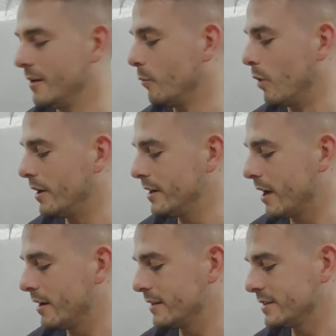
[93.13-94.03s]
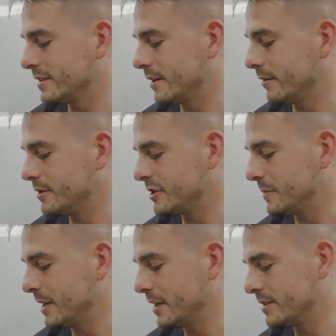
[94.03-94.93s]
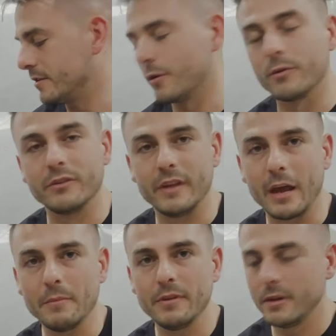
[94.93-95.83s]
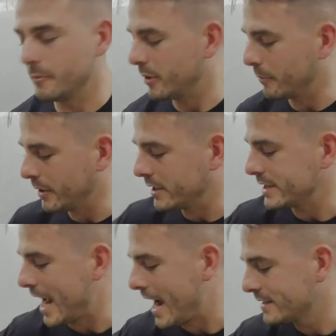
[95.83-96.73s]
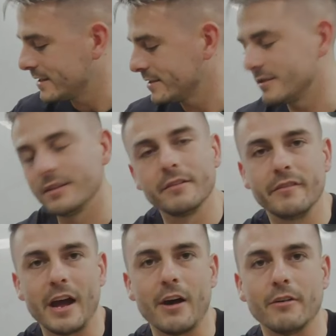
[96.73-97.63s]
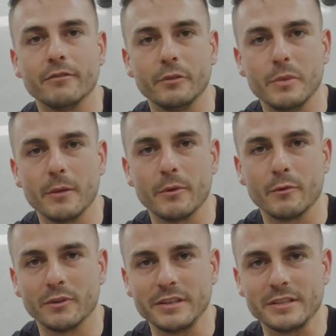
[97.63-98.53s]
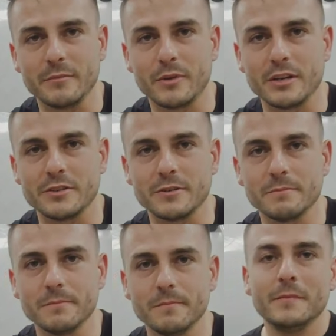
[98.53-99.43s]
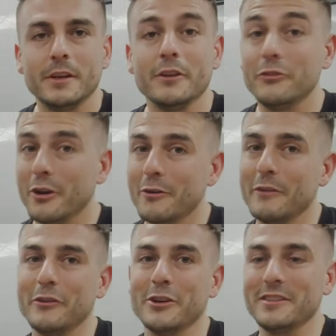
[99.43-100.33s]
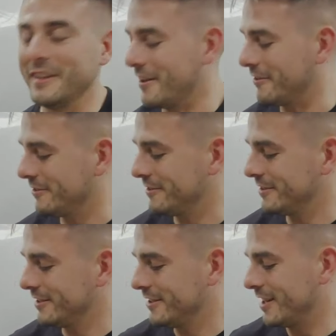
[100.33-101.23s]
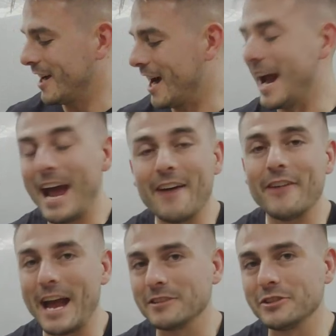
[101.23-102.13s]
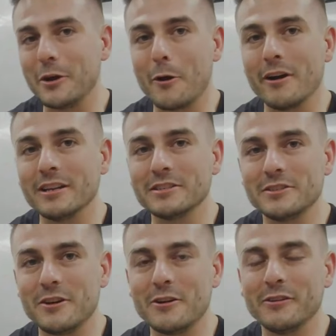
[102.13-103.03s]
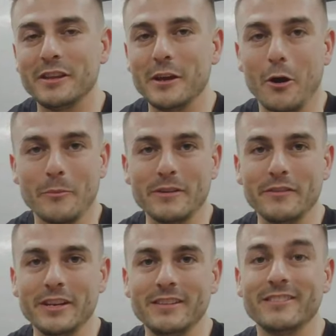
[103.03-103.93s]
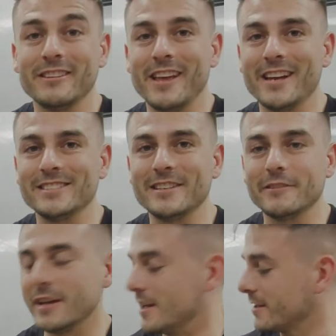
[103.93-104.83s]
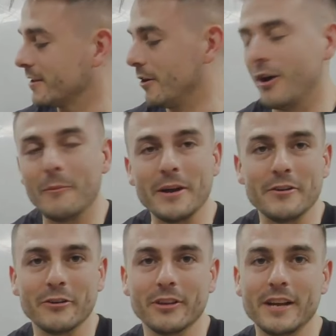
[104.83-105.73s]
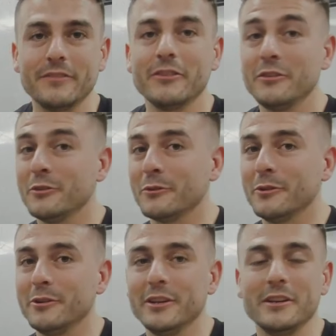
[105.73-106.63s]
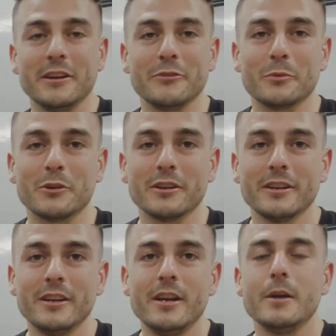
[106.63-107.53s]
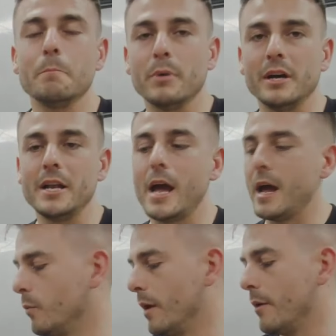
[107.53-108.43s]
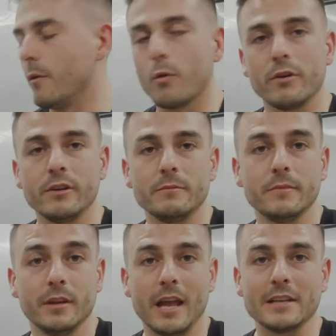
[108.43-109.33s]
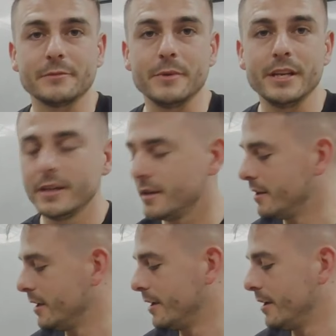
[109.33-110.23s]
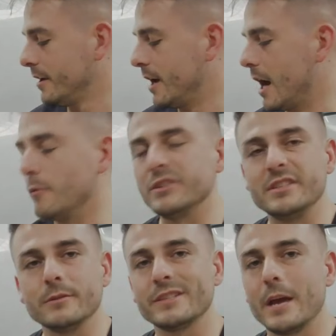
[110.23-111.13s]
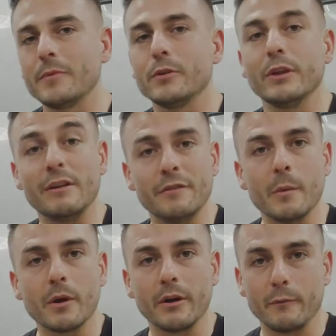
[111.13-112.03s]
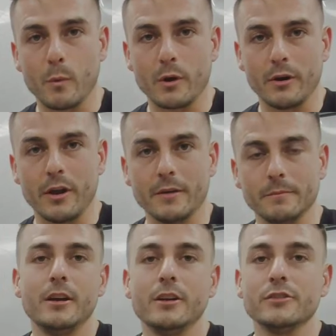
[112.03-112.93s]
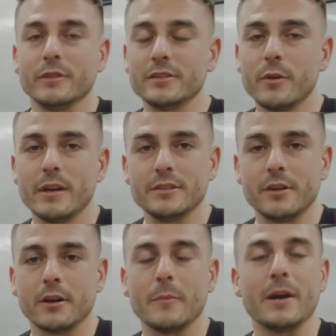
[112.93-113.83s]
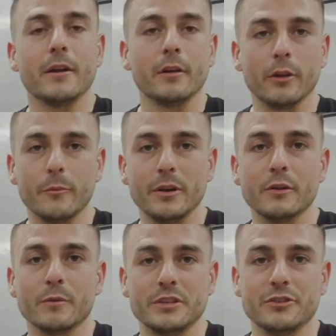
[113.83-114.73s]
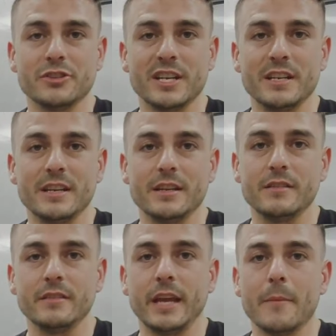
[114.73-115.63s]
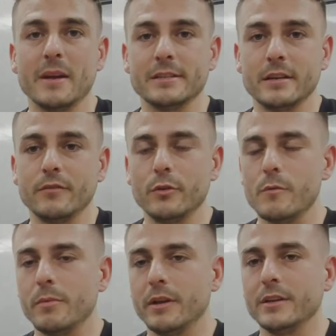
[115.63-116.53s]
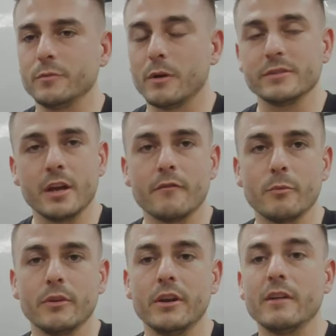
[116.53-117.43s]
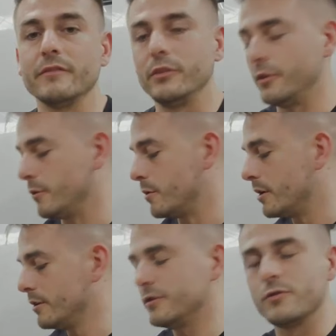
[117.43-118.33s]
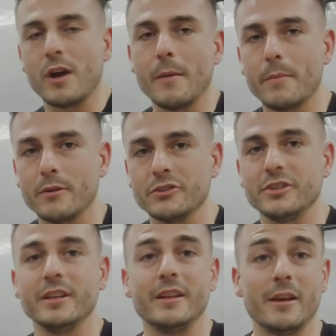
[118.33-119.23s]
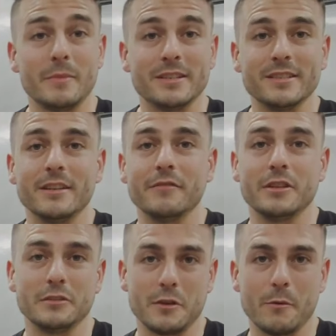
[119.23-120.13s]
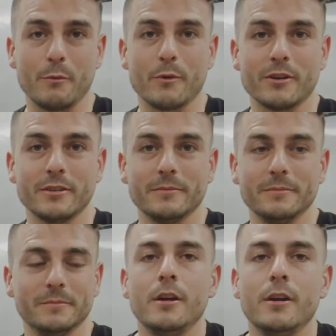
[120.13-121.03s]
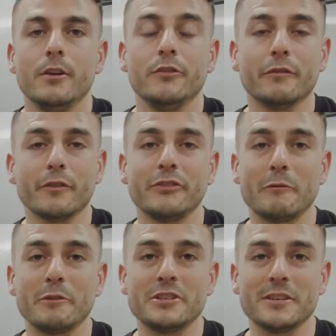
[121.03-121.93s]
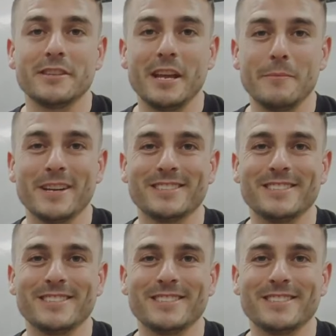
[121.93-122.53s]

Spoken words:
One, not necessarily just because the total depth, but because access to the valve to be able to release the pressure. So if you couldn't tell, I have actually already installed the RPVs in the XL length on my Dirtylifes, so clearly it does work. But when I ordered them last week, I was still skeptical if they were going to work or not. So let's go ahead and talk about a little bit of the research I did to get myself to a place where I was comfortable enough to try purchasing them and seeing if the install would work. So first I reached out to Apex